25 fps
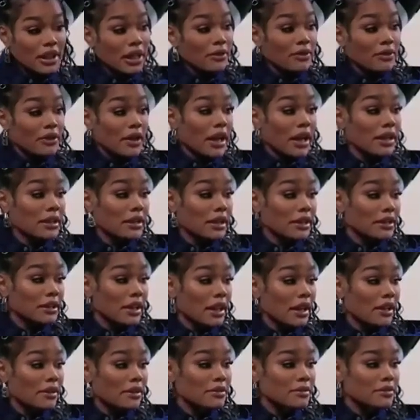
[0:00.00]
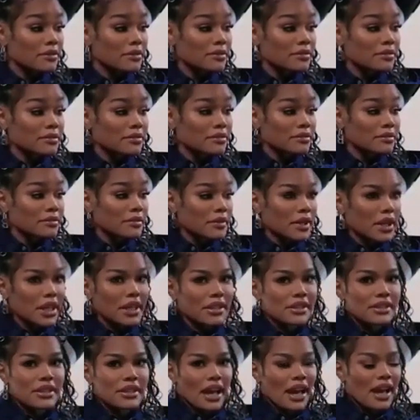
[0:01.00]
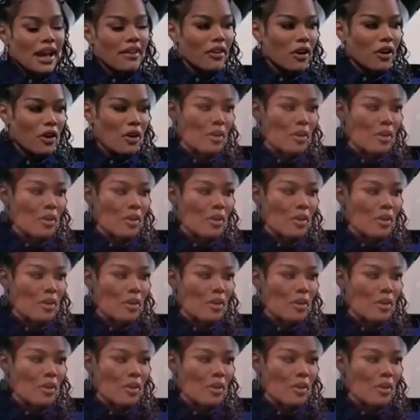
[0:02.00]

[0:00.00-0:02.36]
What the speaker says: It was a phrase thrown around casually,